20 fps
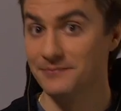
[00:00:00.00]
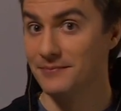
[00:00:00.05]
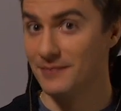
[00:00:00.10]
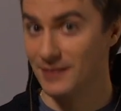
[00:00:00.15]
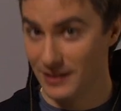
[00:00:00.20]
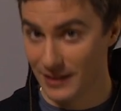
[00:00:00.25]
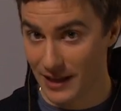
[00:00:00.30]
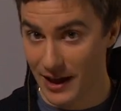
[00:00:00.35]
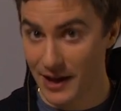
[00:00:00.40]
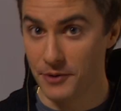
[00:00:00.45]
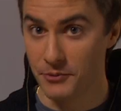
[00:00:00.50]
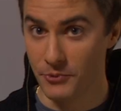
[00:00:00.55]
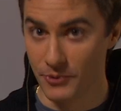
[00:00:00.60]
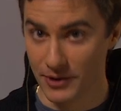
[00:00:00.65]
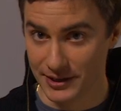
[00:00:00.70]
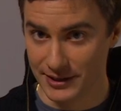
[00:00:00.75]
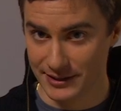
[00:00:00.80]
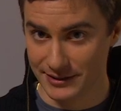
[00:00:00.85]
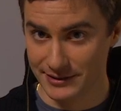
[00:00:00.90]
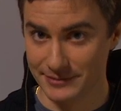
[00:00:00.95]
like
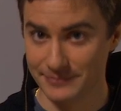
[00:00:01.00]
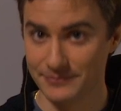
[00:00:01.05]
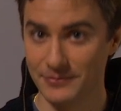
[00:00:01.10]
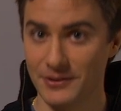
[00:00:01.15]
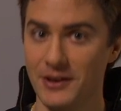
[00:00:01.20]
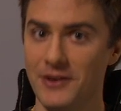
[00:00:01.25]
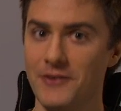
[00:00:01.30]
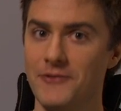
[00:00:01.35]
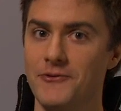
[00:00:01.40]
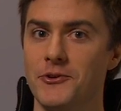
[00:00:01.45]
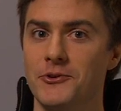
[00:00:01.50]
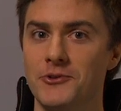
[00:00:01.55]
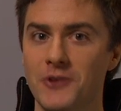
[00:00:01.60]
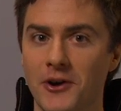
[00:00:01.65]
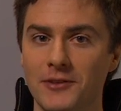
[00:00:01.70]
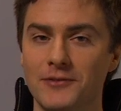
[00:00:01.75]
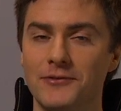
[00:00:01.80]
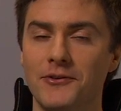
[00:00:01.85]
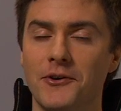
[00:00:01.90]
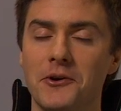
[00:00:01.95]
we did, if you
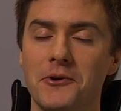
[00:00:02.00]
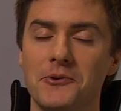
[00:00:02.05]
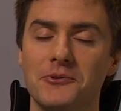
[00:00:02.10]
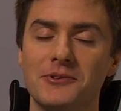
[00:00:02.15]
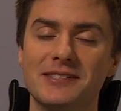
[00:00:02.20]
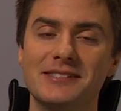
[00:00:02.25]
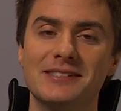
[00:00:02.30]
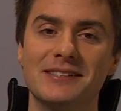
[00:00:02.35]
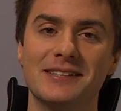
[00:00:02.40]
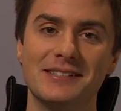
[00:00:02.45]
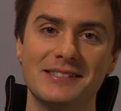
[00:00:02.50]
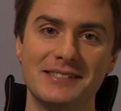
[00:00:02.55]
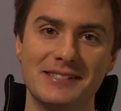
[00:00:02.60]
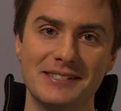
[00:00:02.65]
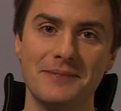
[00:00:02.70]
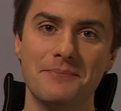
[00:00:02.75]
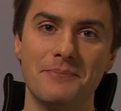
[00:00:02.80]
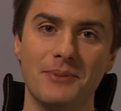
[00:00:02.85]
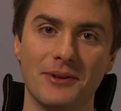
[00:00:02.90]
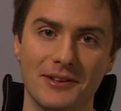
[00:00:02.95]
don't follow this
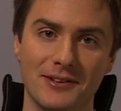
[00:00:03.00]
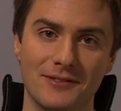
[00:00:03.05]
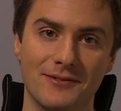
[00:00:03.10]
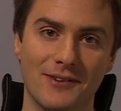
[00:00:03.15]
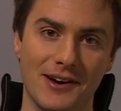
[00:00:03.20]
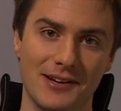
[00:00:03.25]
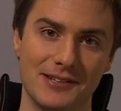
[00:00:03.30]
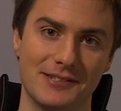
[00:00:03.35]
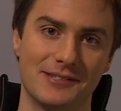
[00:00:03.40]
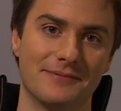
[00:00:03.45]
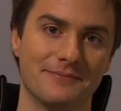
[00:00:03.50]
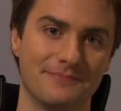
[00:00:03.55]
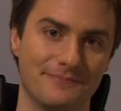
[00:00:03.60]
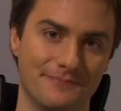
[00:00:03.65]
simple advice.